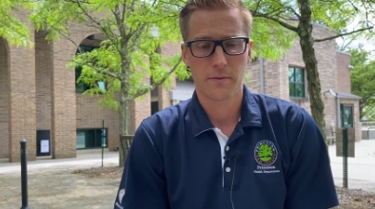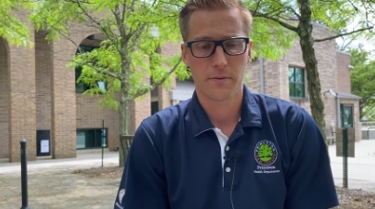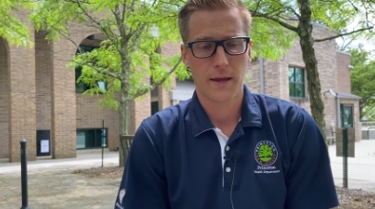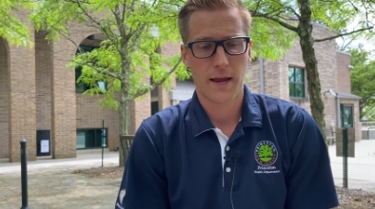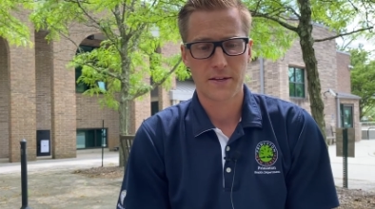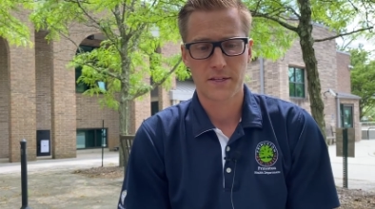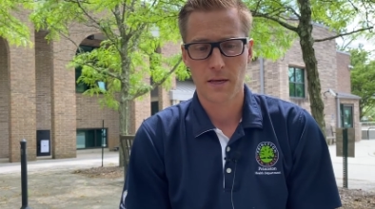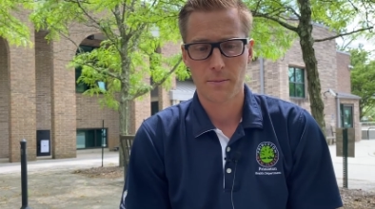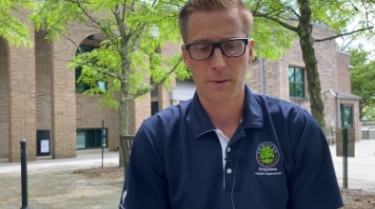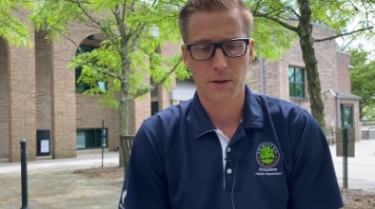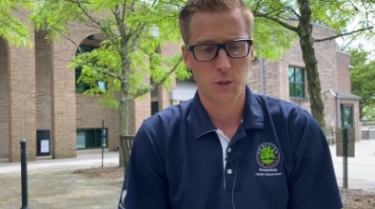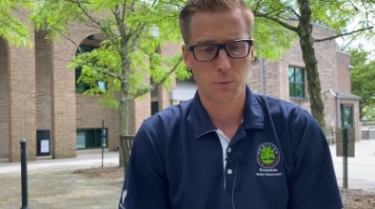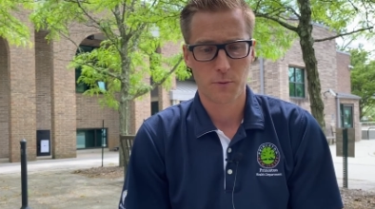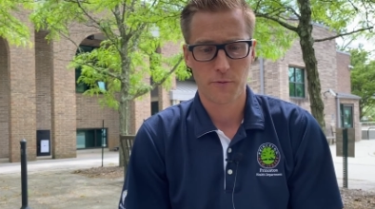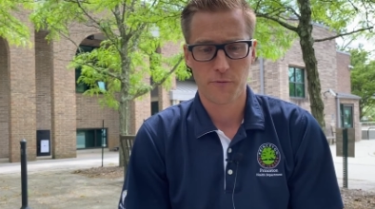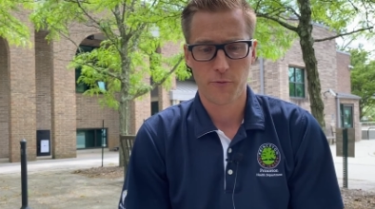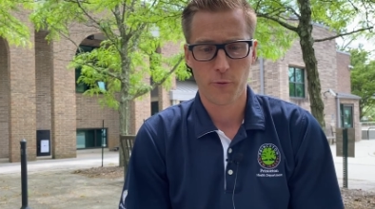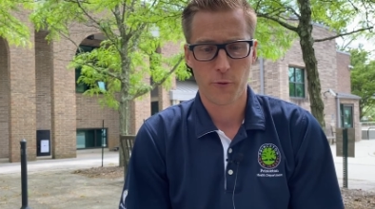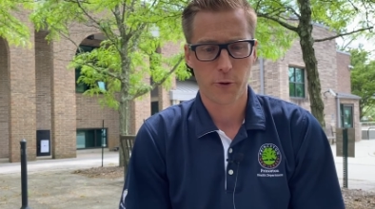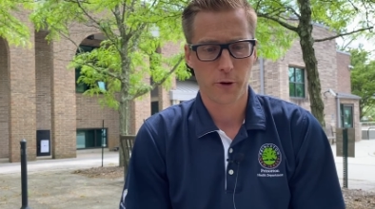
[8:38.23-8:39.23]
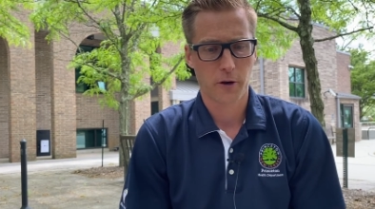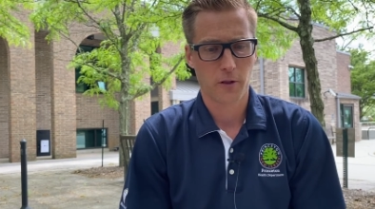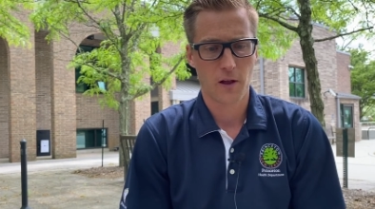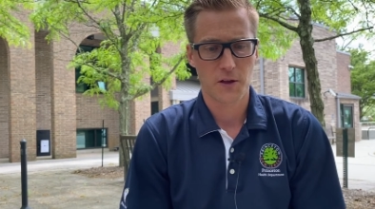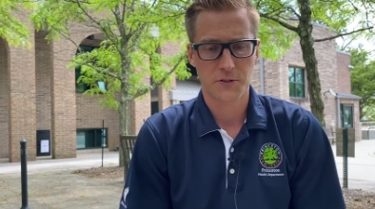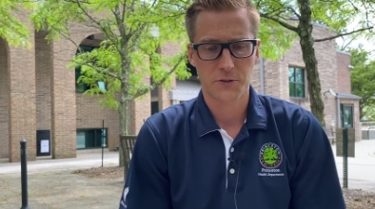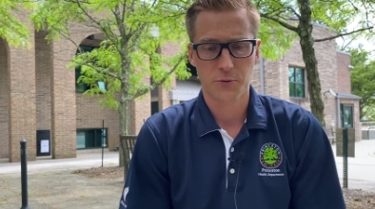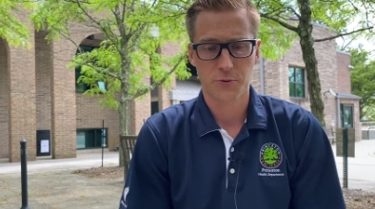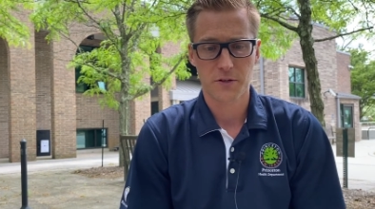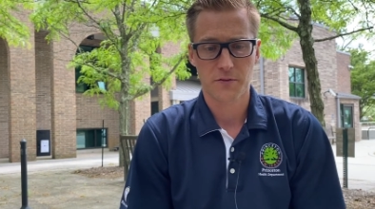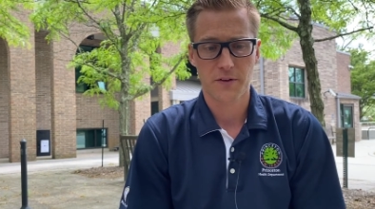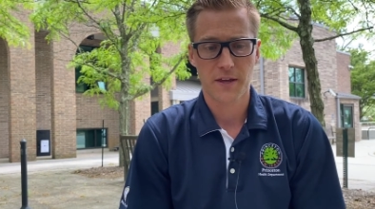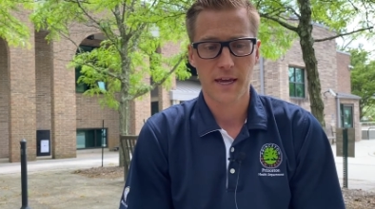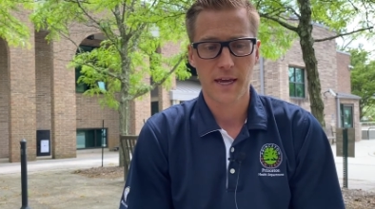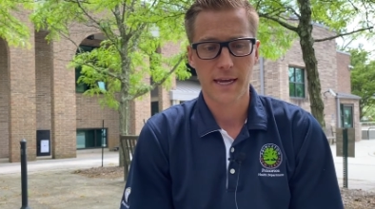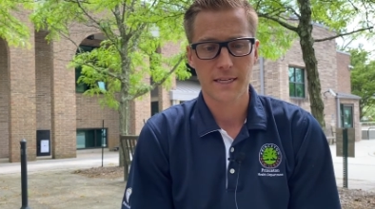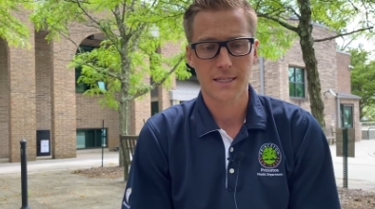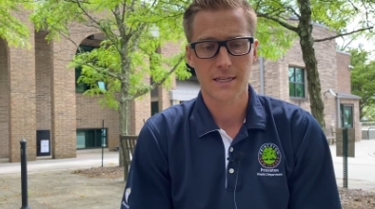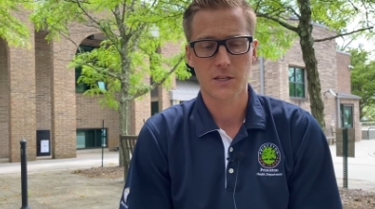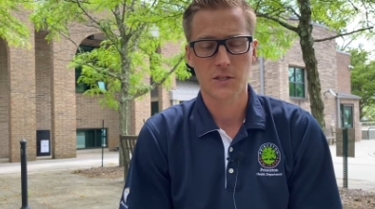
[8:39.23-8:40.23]
as I mentioned before, clusters of
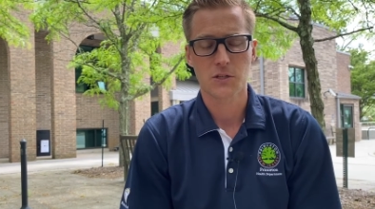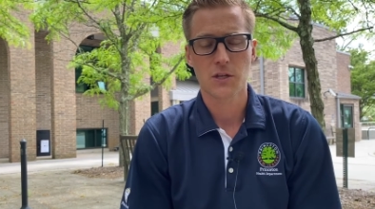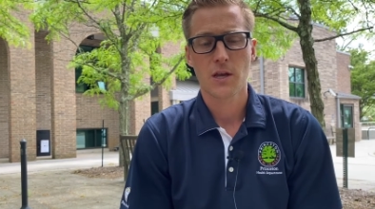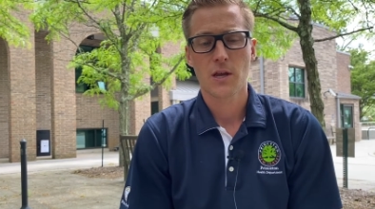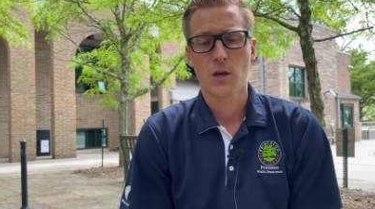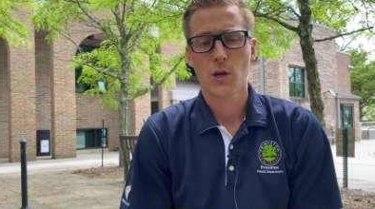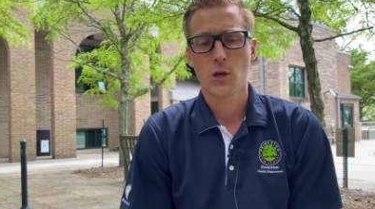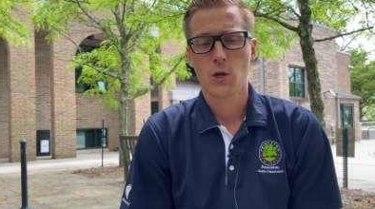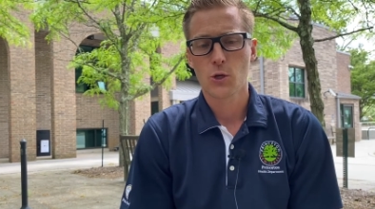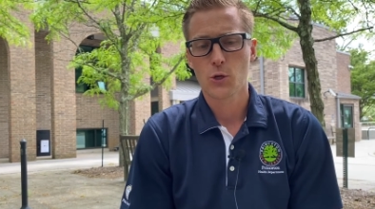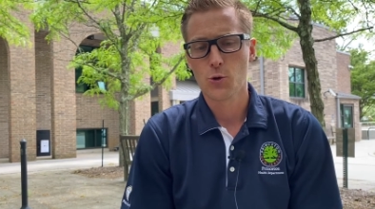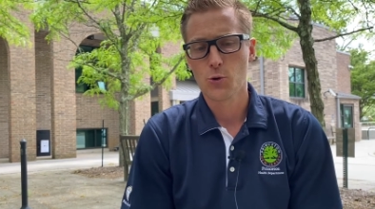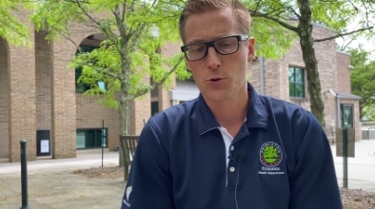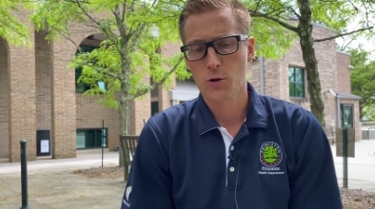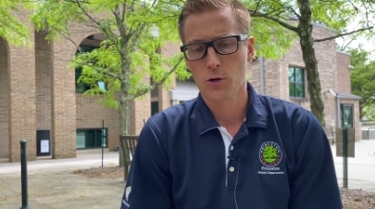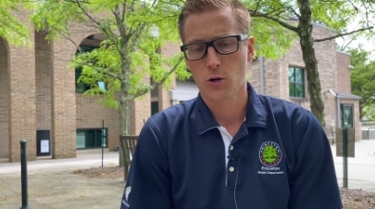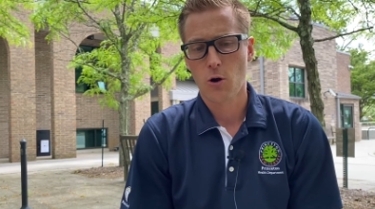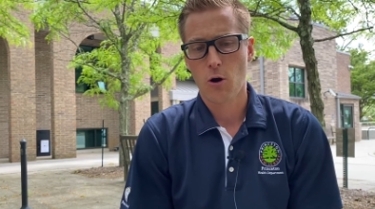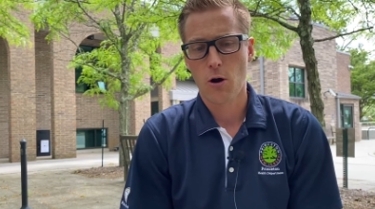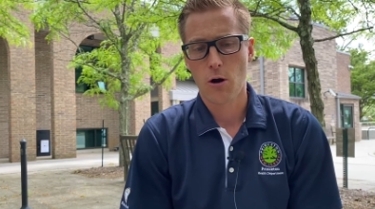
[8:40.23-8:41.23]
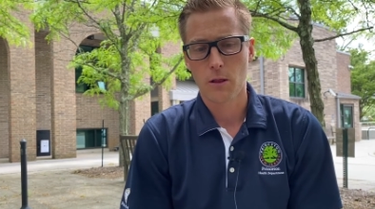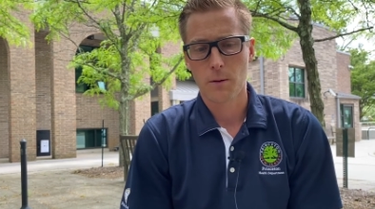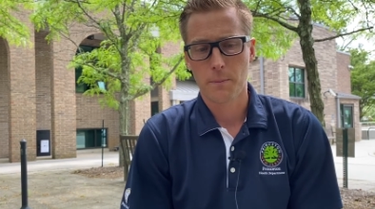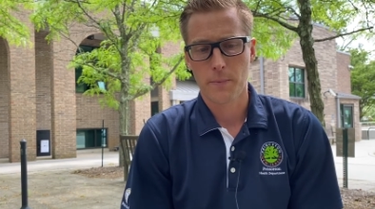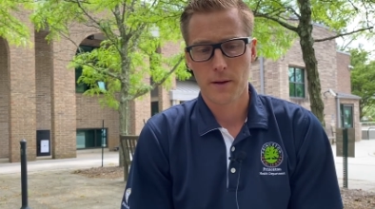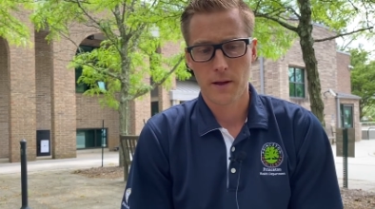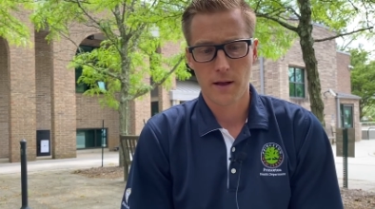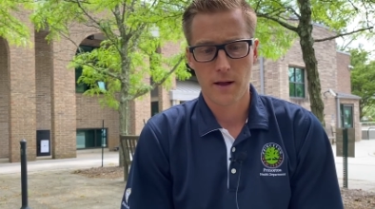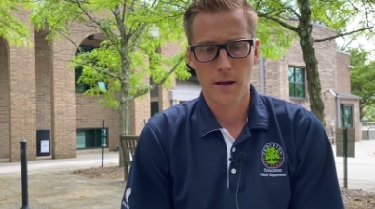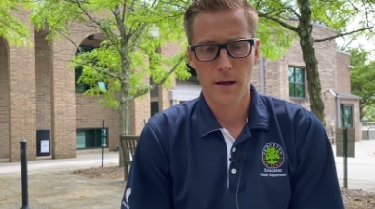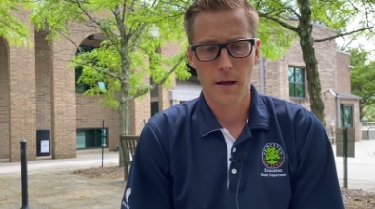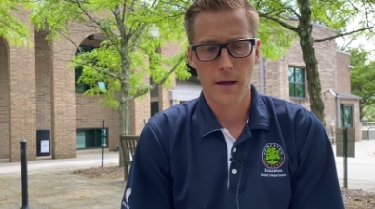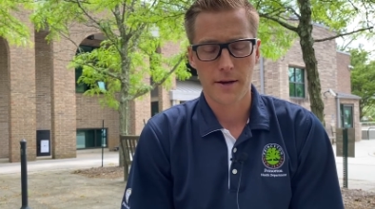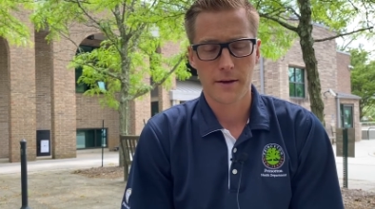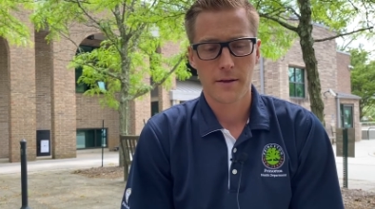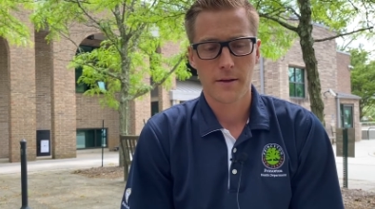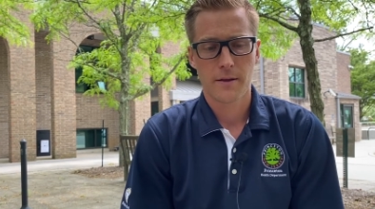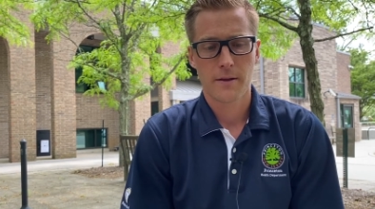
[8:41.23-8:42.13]
cases, you could call upon